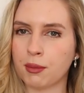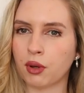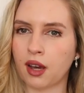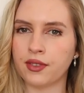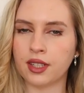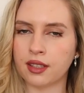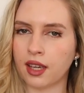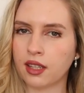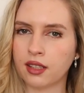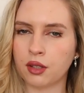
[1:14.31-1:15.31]
you have in a
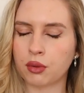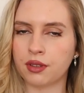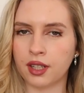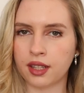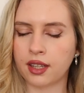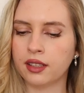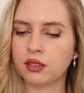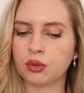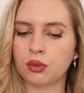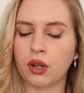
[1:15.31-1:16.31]
day that you can dedicate
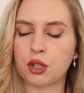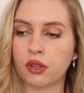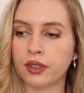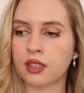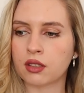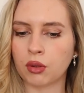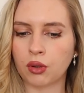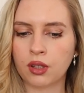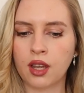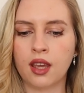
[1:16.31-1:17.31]
to achieving this
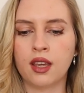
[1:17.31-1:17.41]
goal.